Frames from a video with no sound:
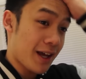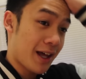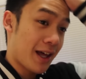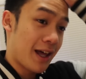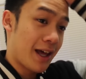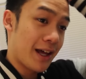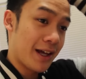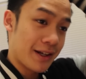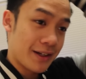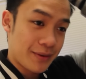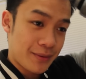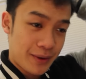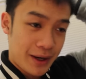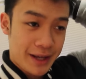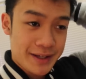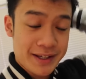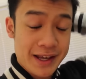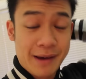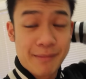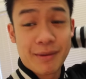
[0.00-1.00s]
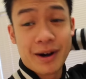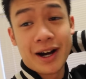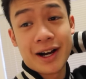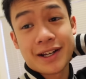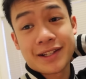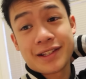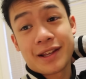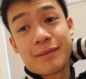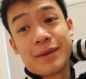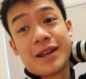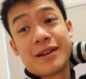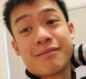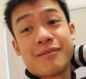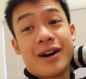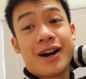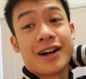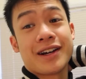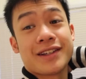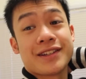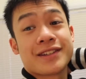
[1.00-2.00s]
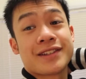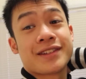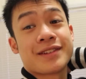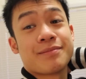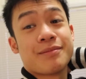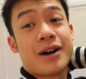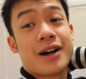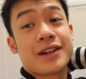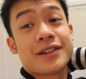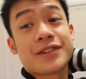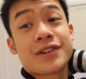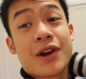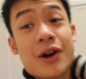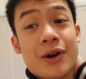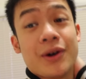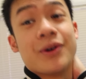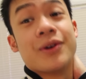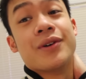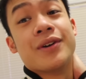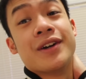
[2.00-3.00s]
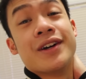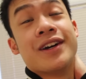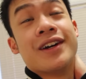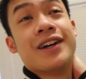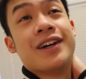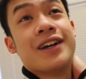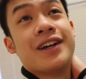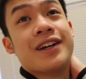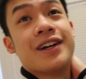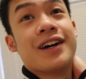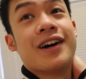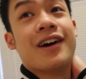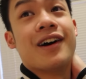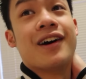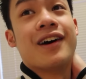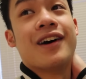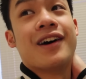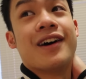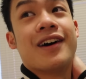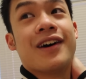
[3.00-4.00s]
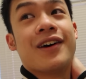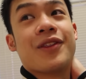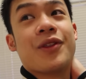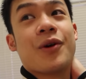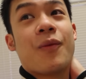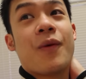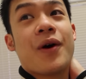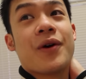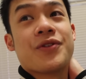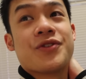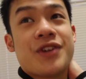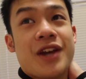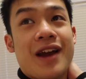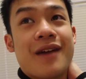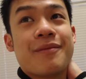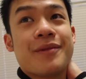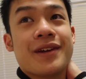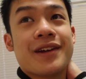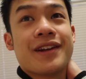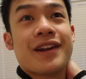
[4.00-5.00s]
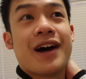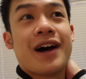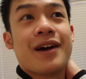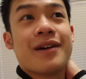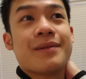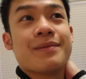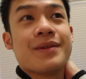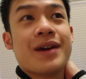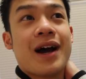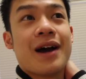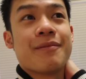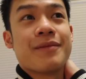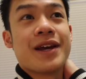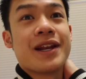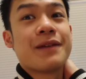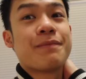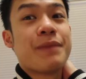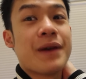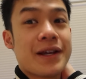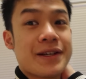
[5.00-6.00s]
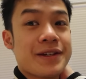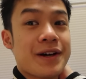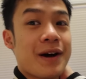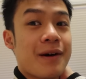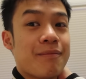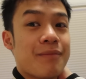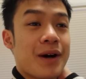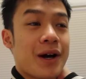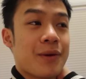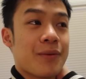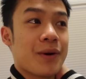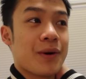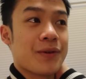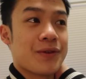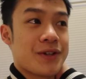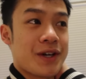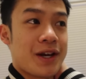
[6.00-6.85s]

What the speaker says: And when I say Marcus, I mean Marcus Ko, the world champion. I'm getting picked up by a world